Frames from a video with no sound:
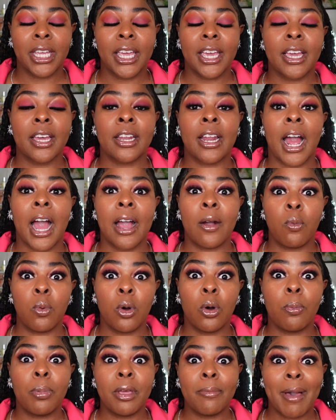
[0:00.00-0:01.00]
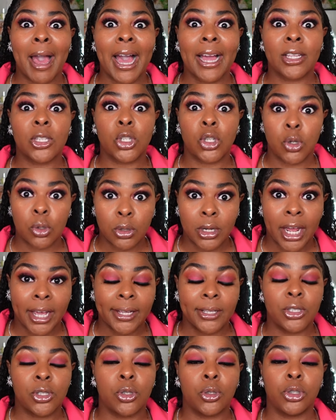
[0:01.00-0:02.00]
in. I will be back
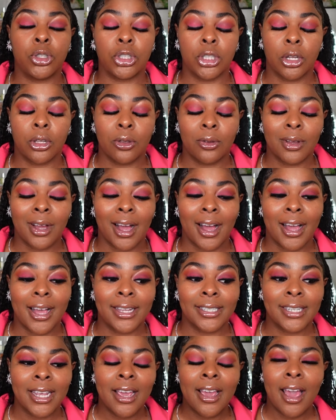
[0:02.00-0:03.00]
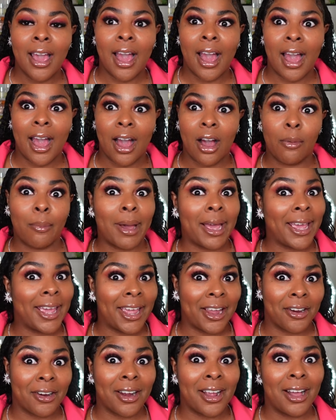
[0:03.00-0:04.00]
tonight to show you guys how my
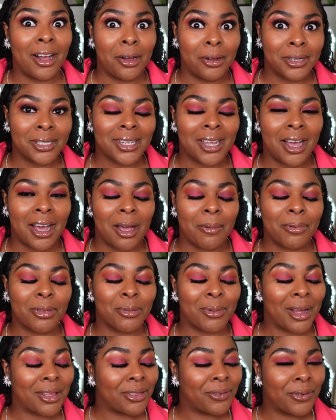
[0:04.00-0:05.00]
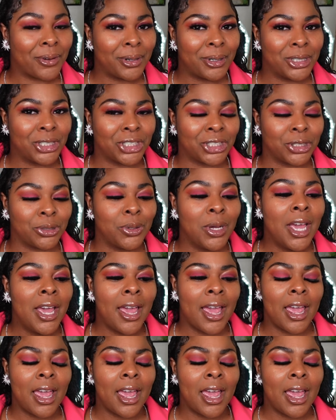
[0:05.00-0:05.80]
hair held up throughout the photo shoot.